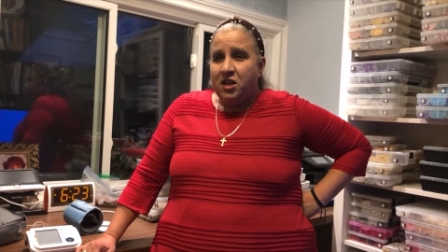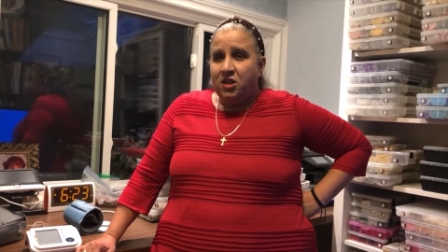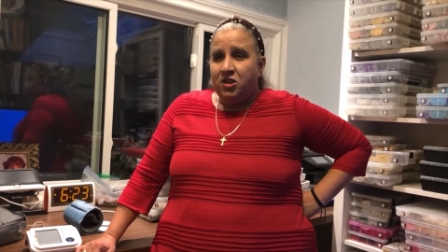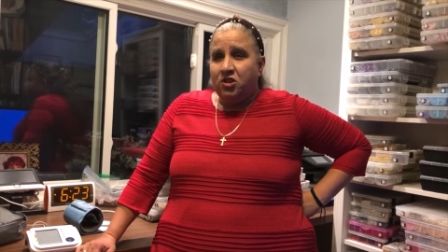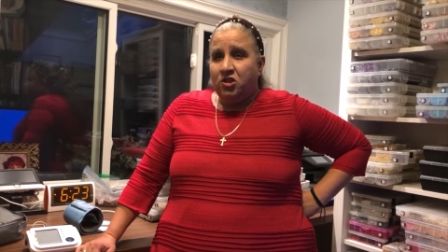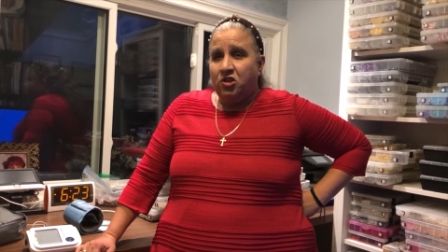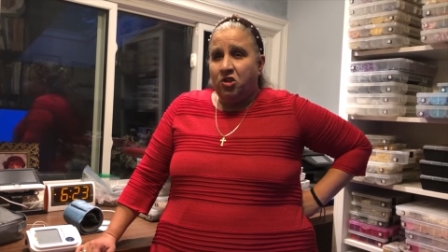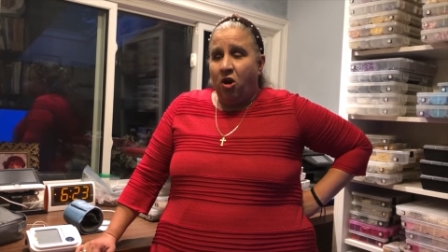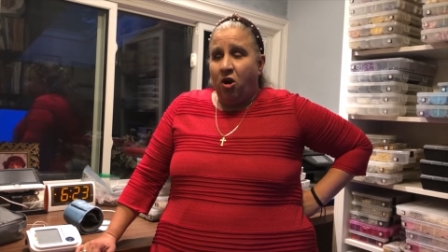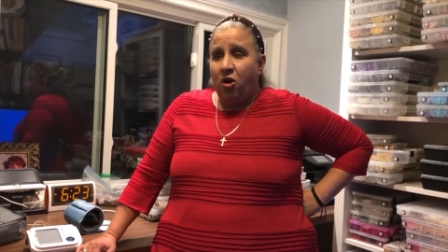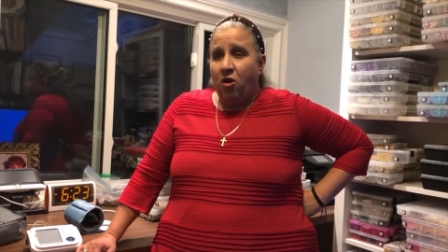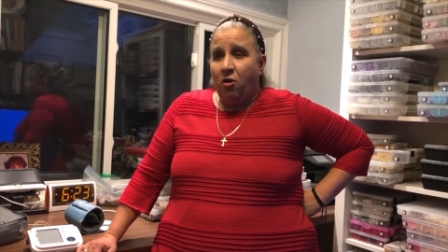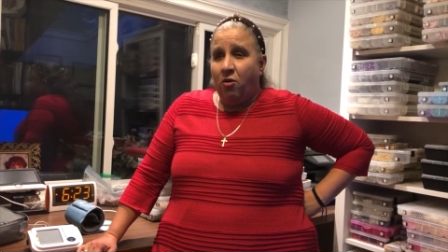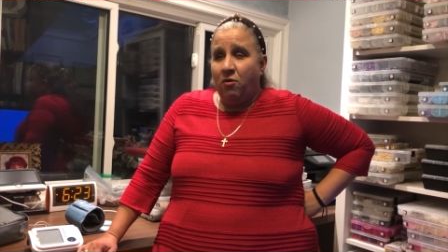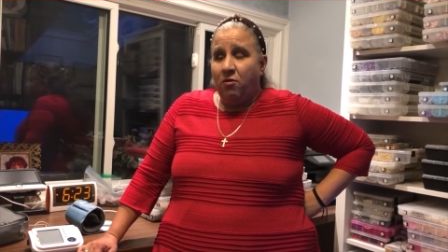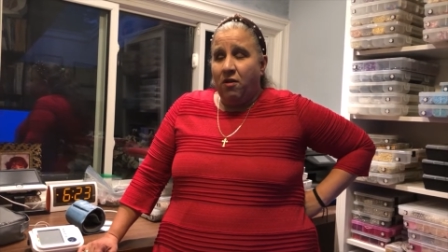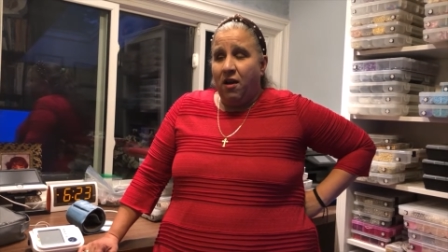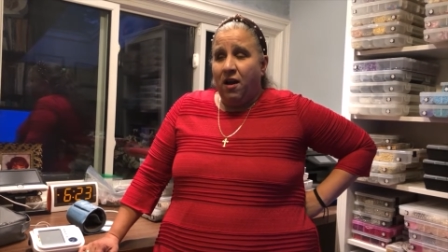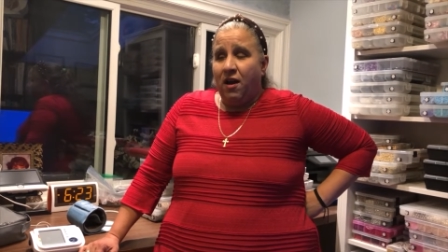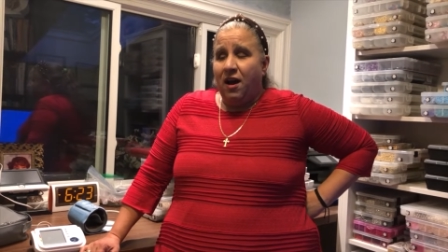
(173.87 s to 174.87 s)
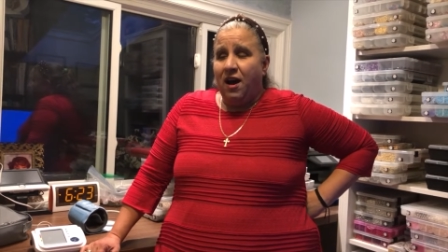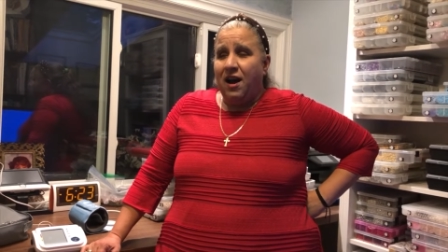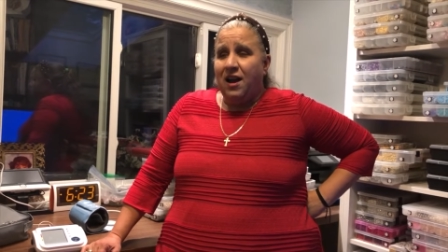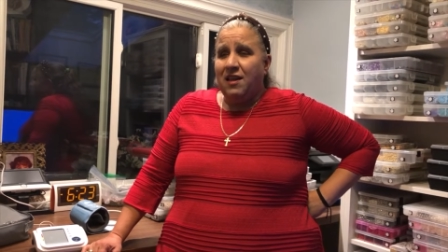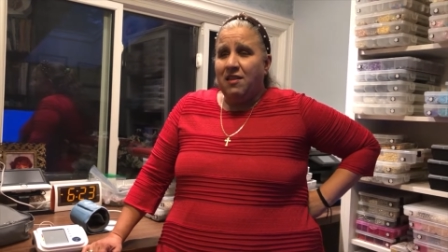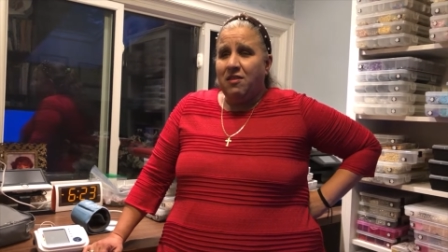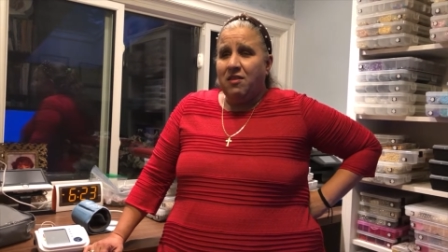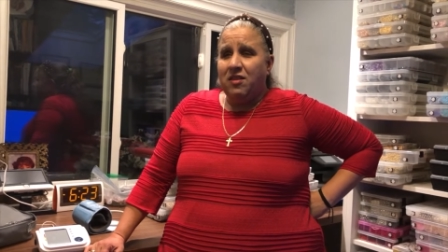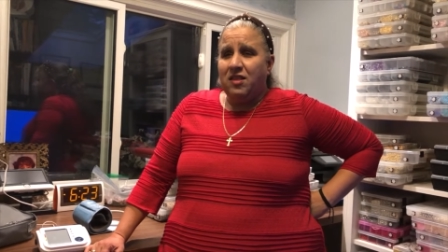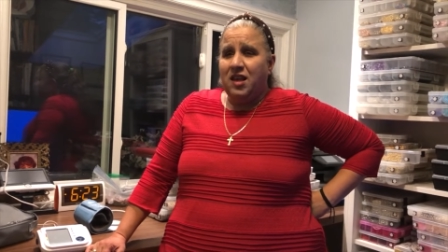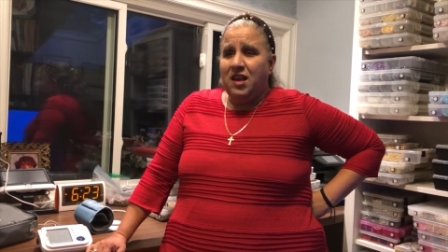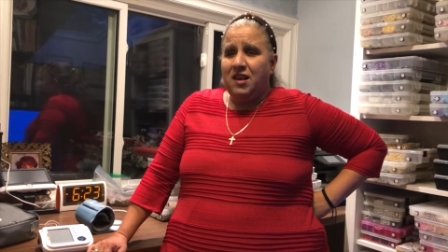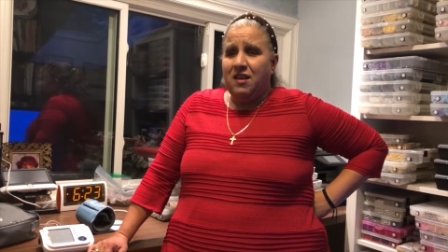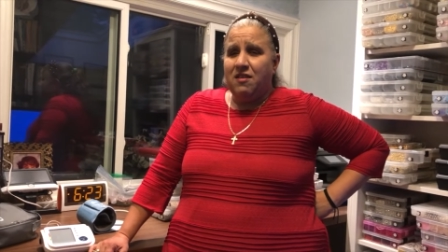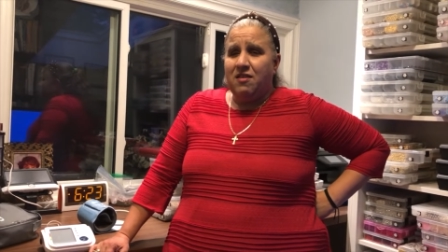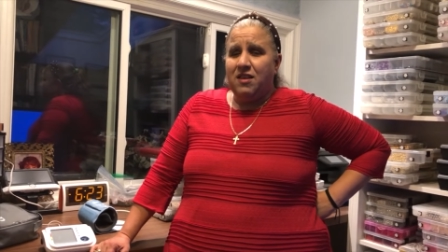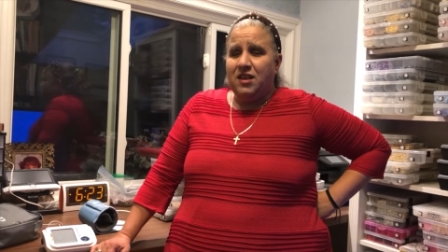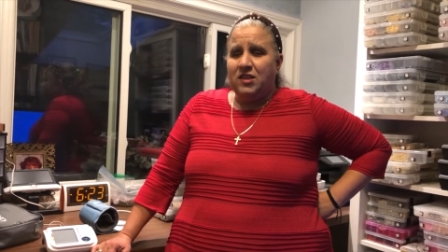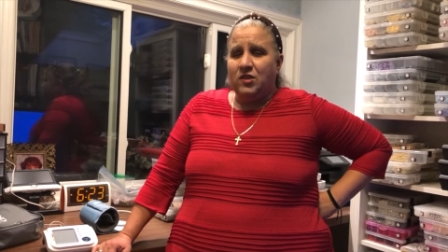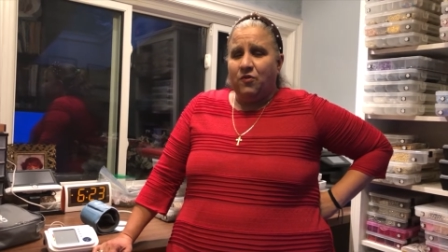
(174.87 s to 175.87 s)
So, I
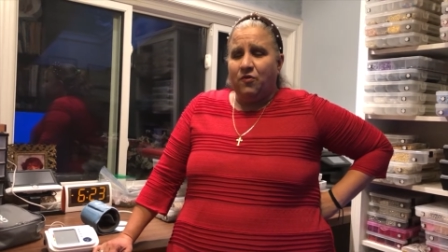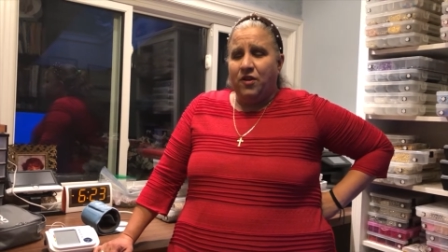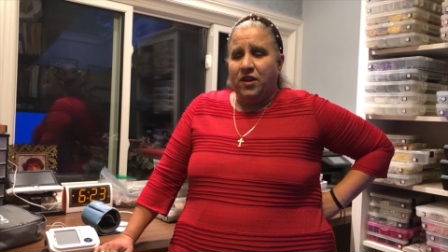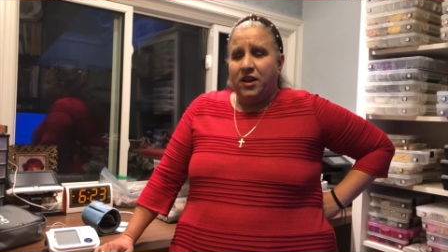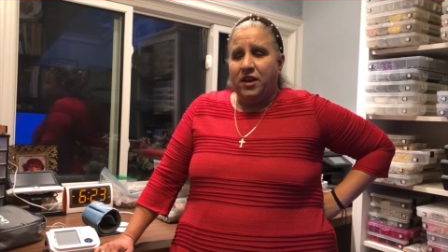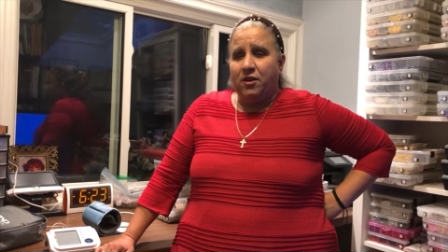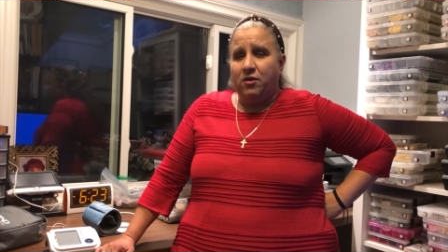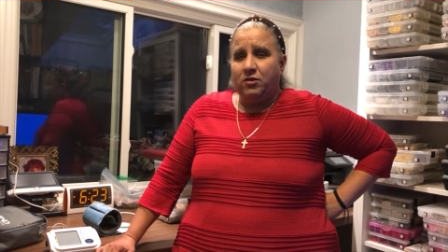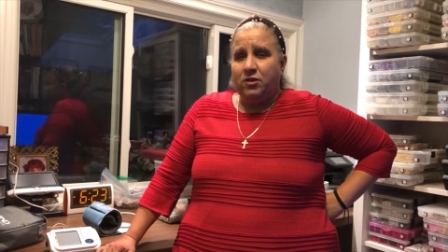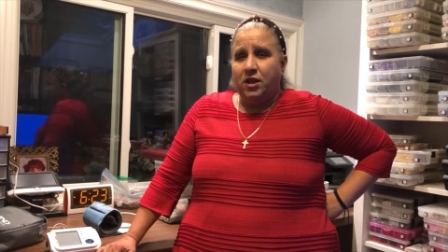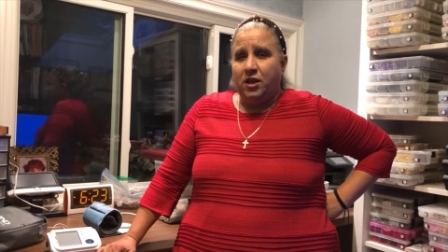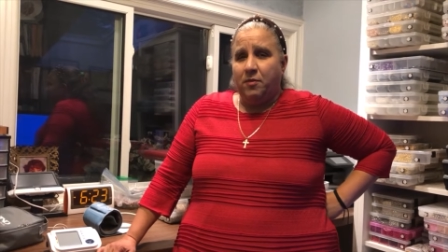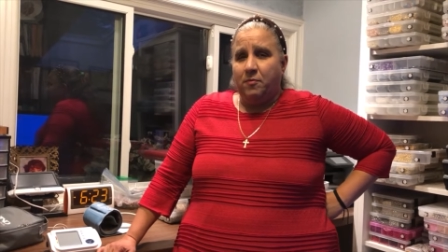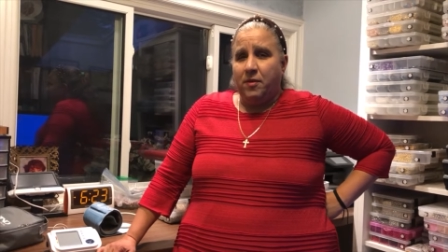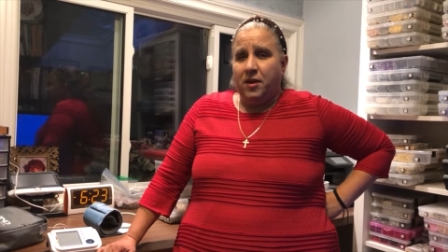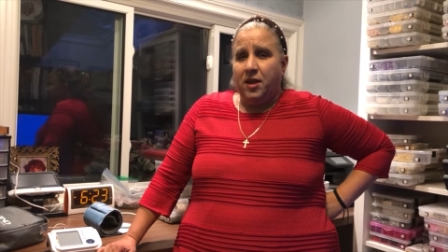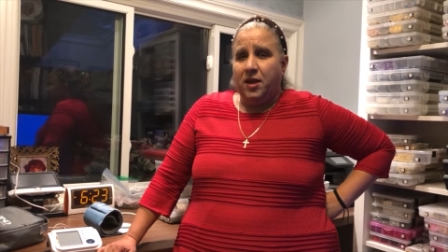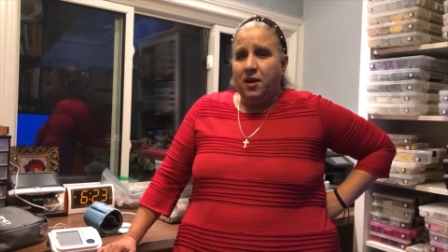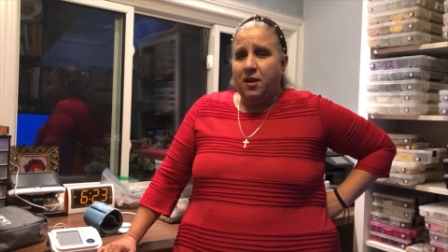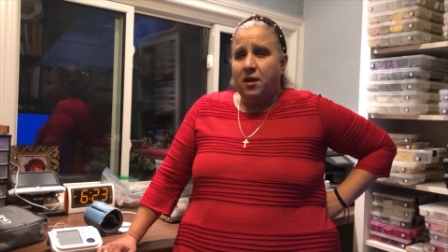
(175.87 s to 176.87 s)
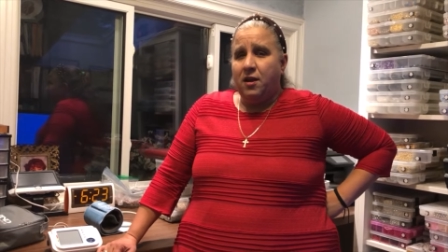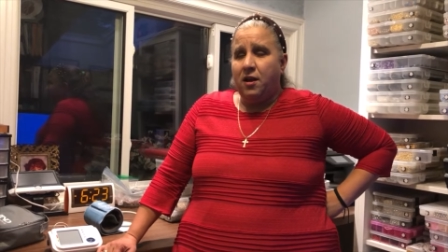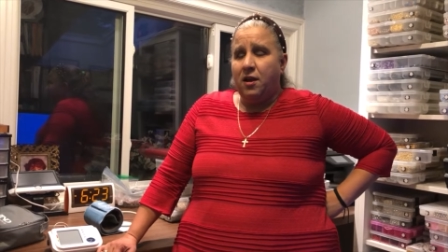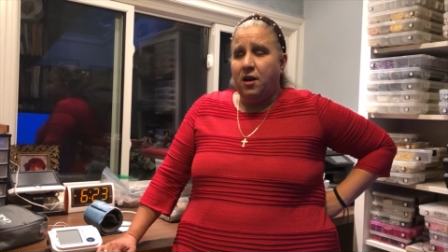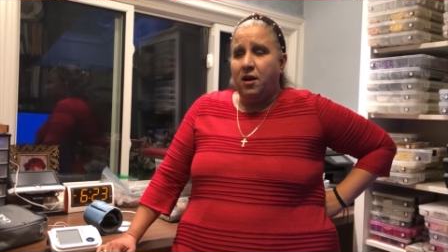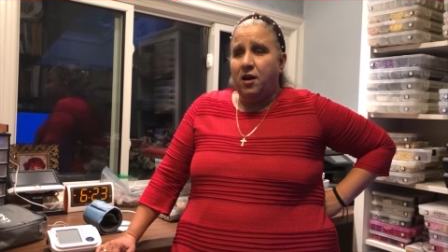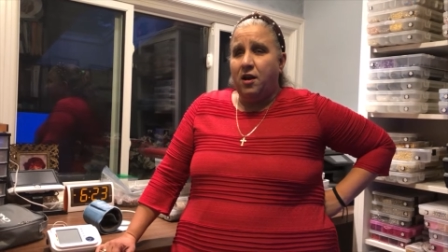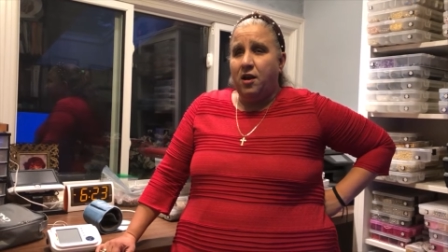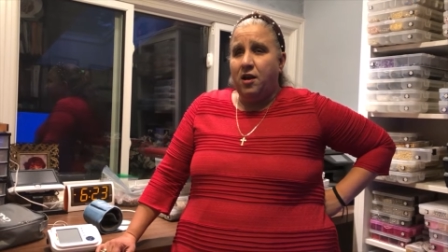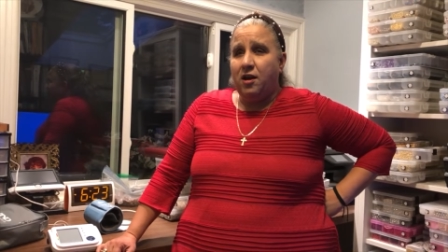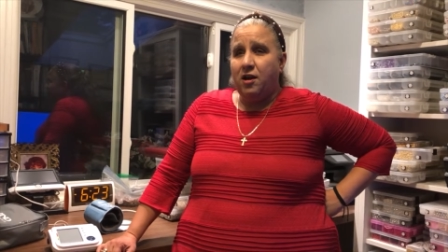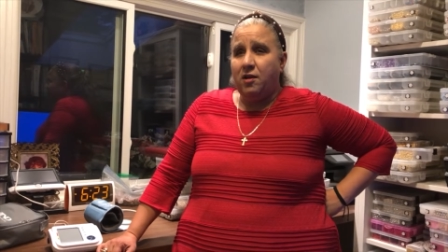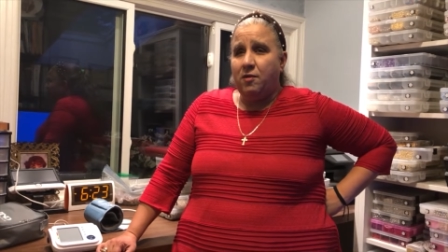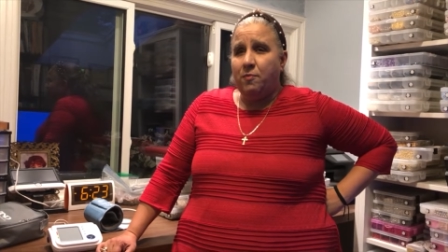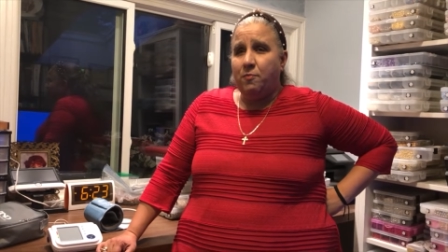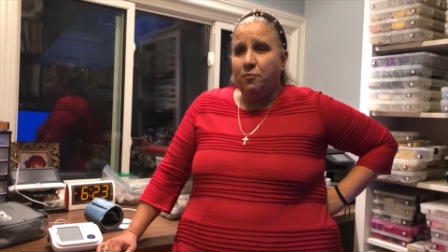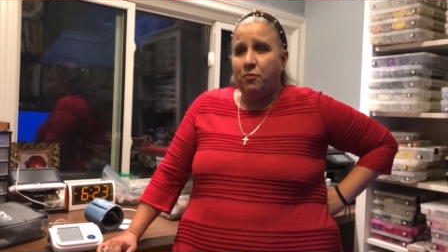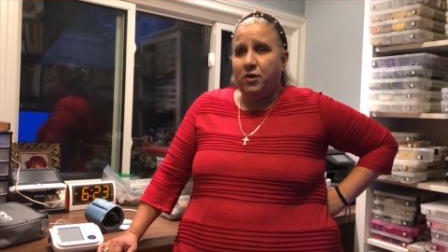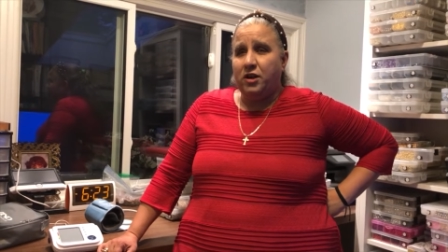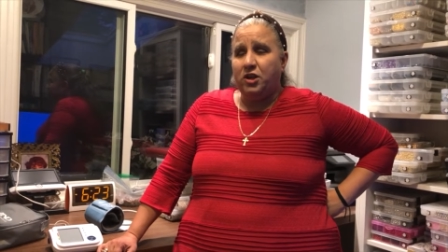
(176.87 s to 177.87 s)
think this video is going to be
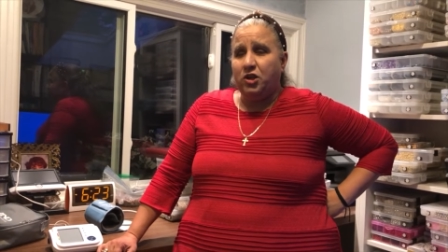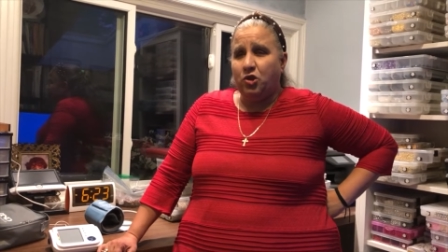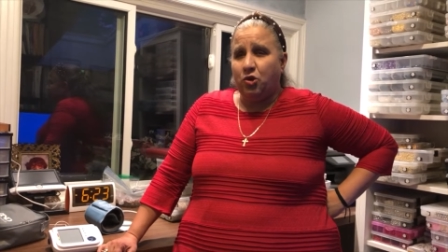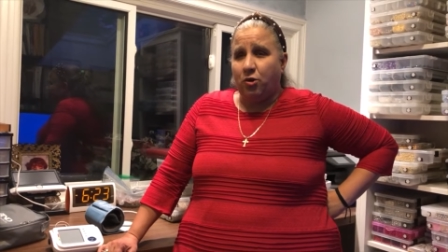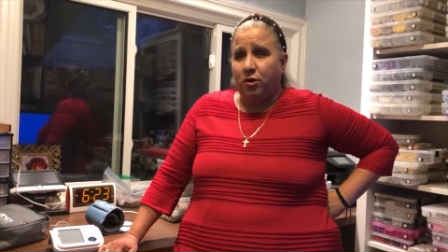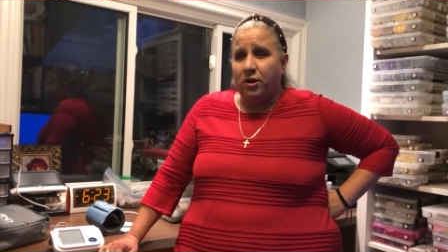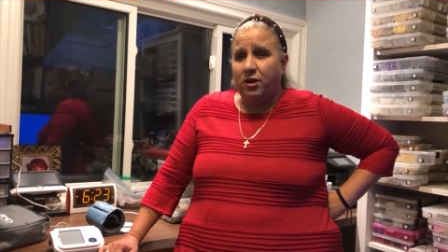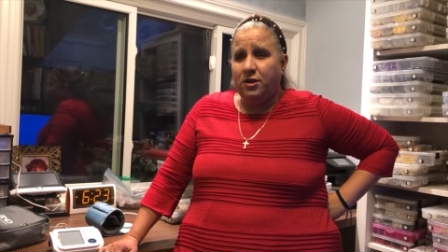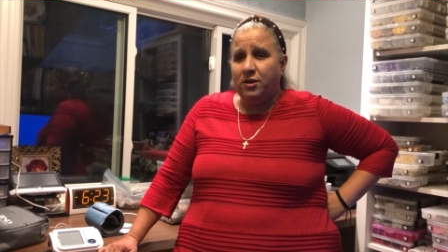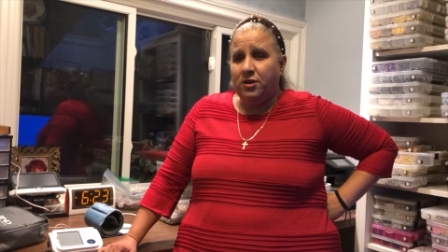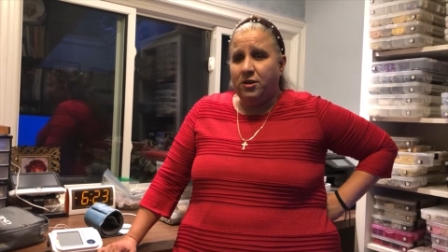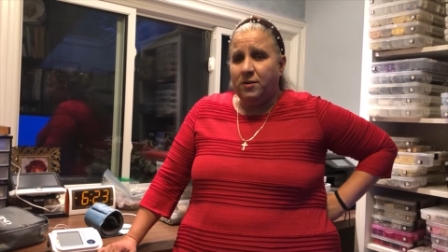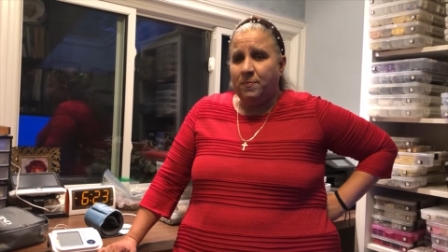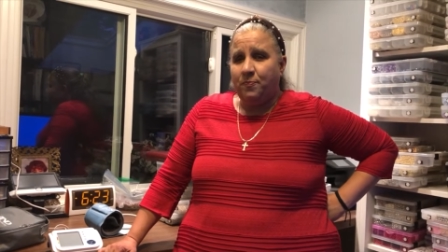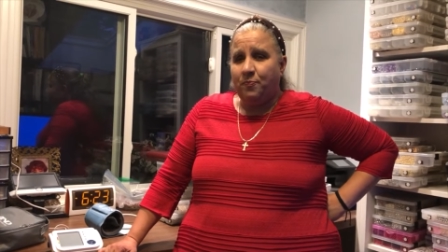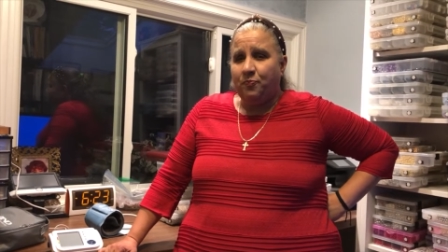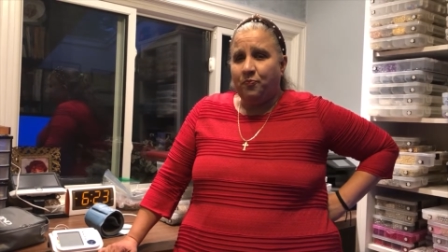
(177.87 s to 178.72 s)
pretty short.